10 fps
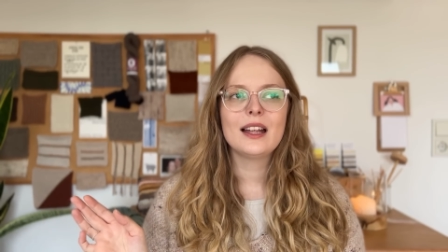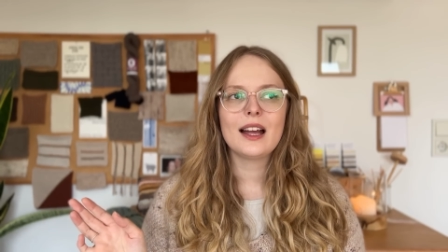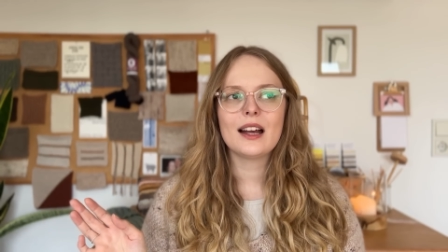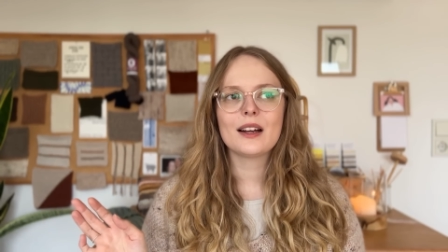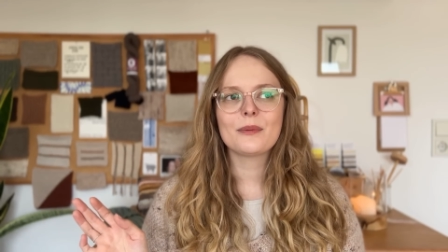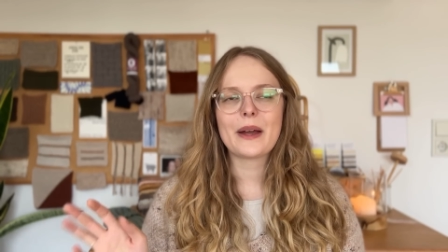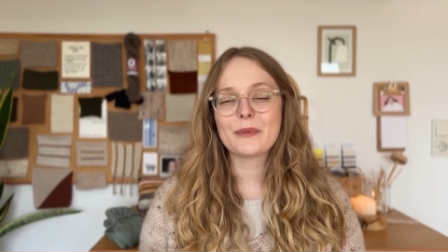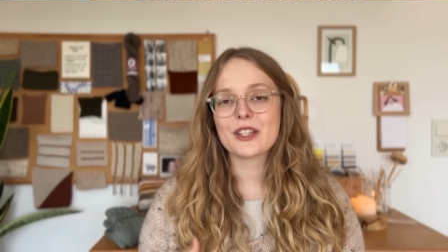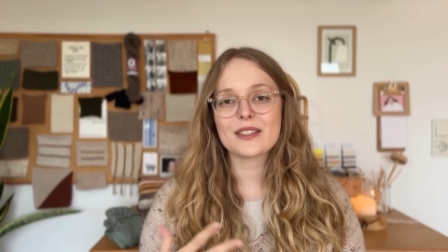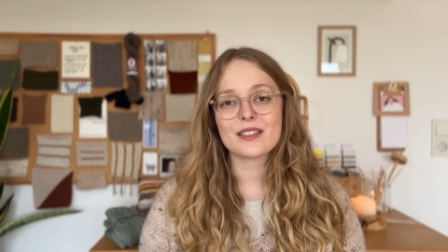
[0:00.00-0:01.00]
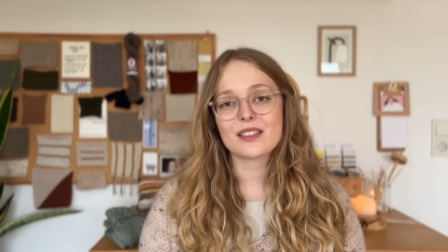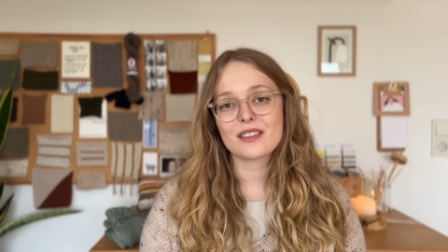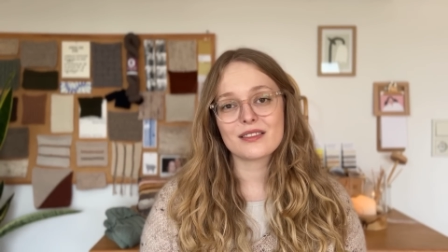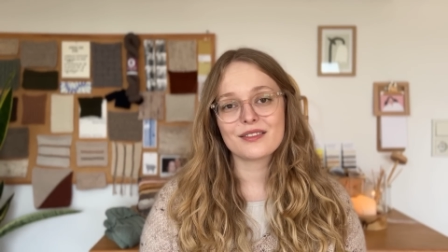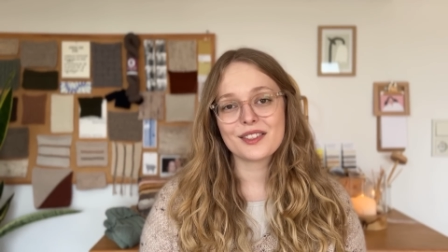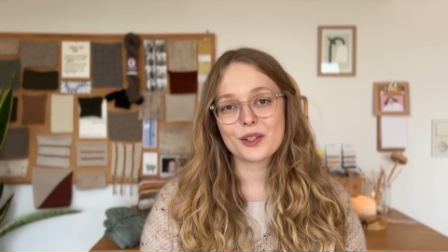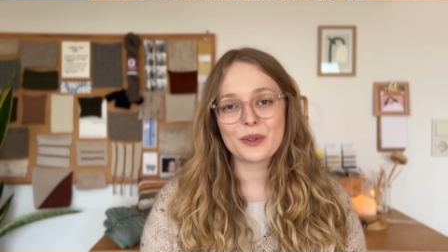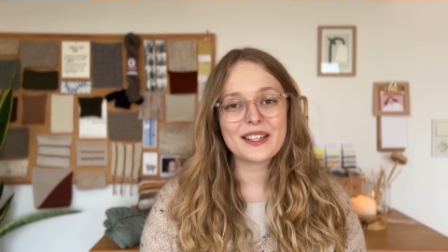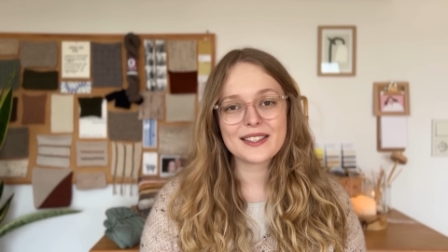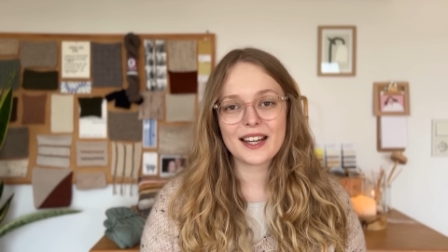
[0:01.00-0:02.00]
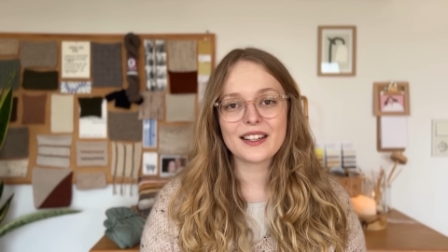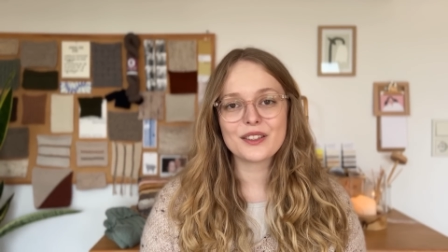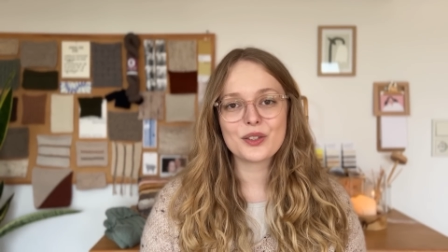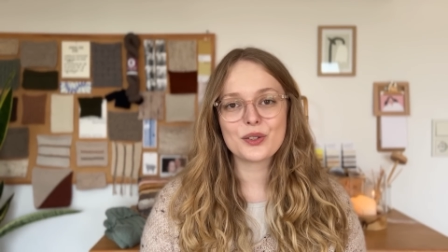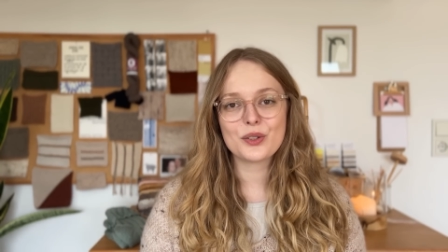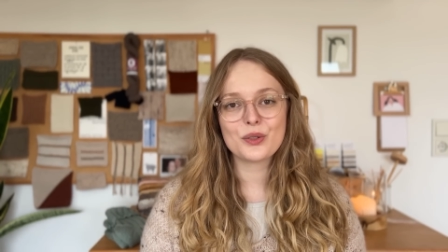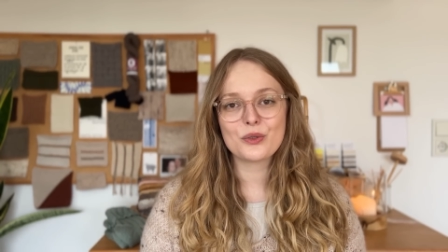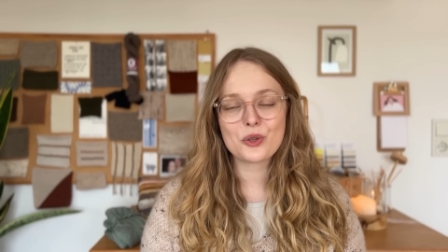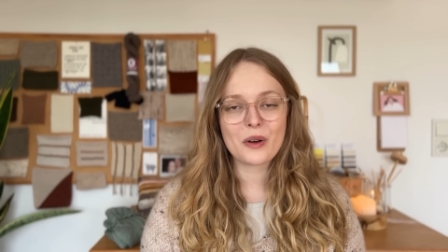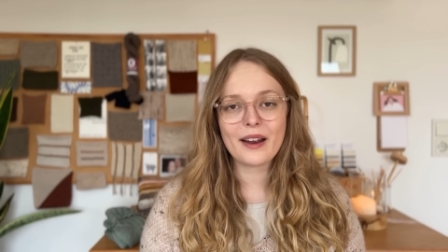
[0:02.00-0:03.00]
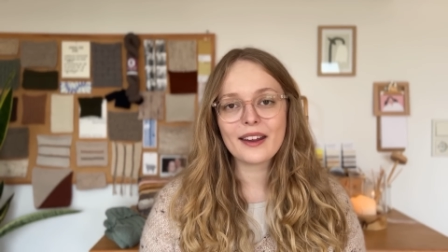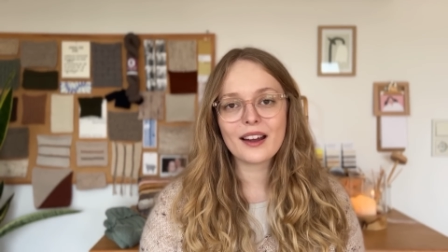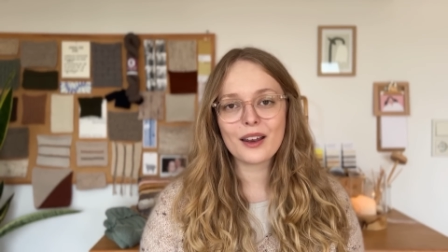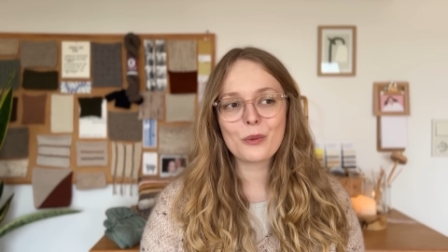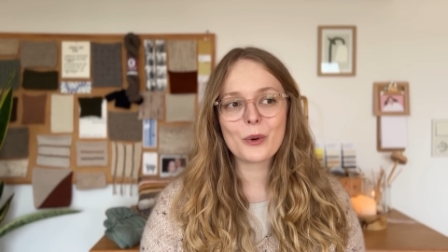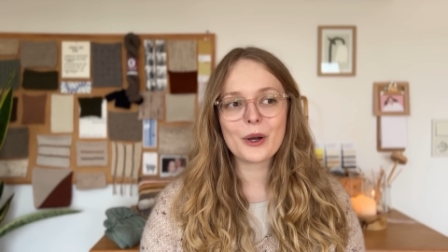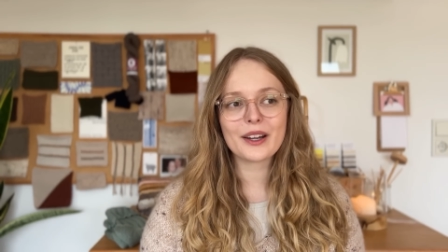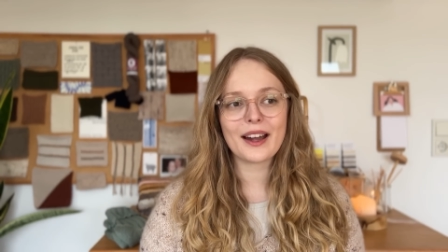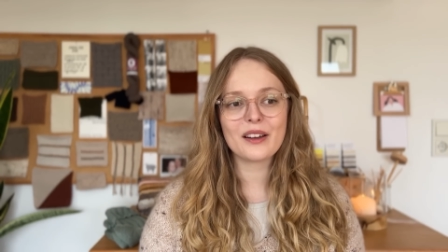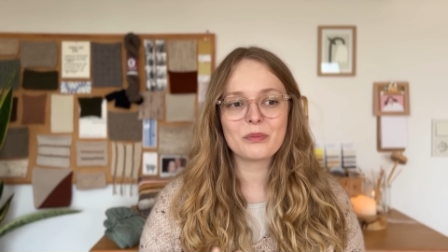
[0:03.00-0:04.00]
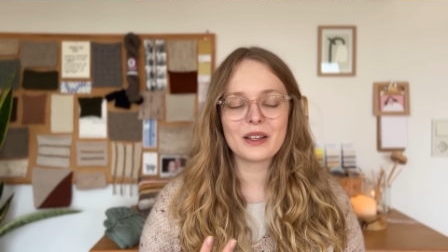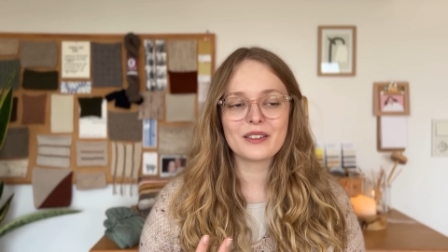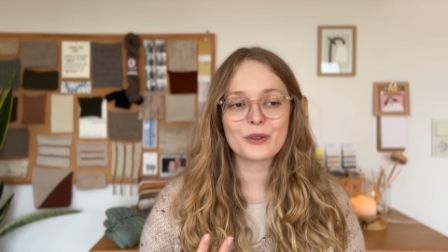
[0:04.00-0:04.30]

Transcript: I'm just so excited to try color work. I've been